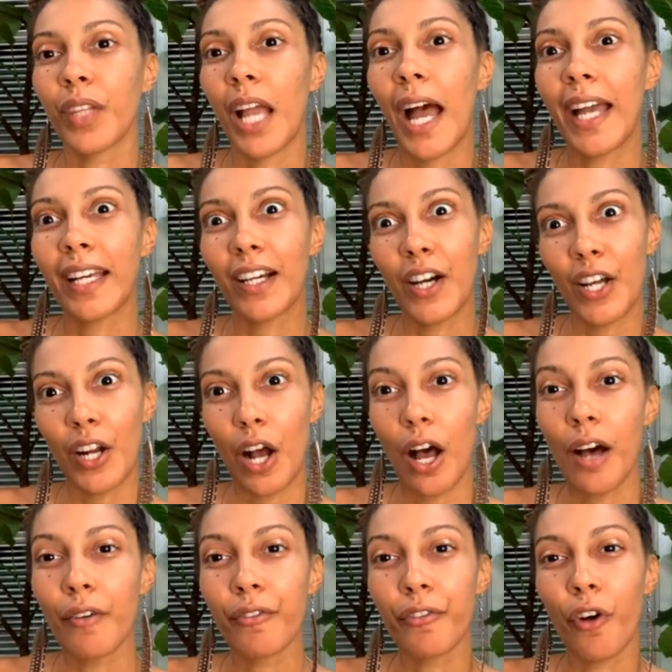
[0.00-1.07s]
I cut
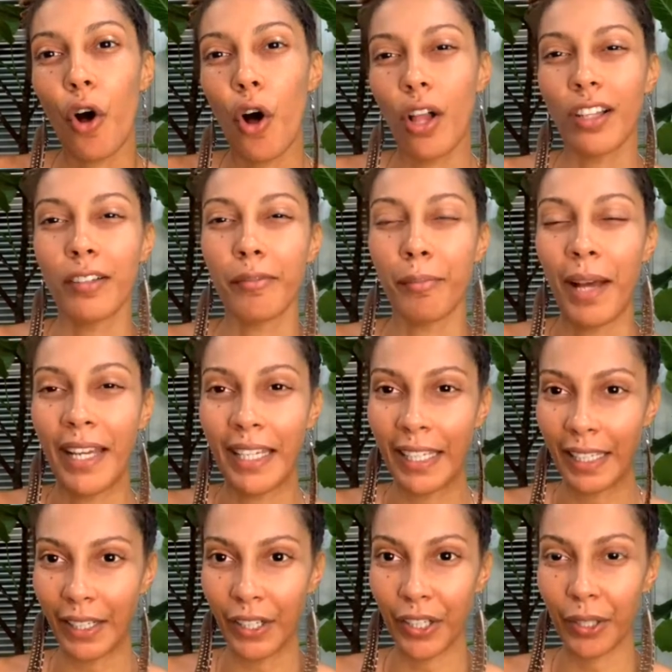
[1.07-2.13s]
off all of my
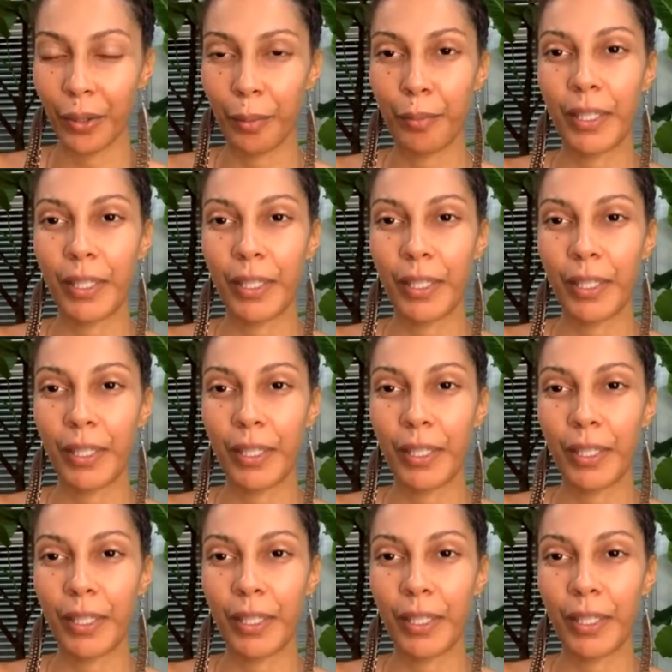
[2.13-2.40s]
hair,